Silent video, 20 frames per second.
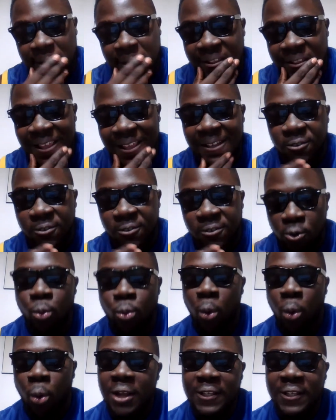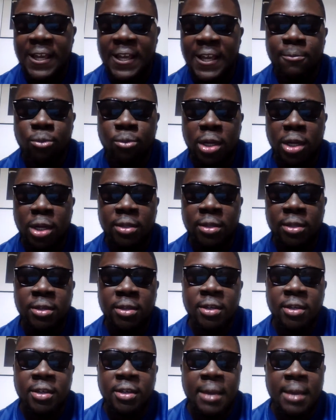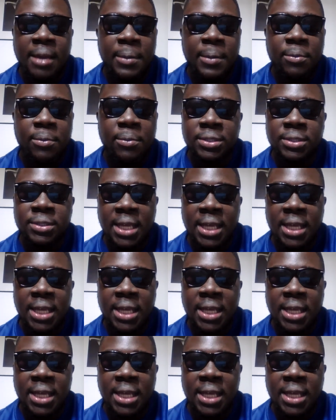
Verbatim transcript: Like, you won game one, and people was like,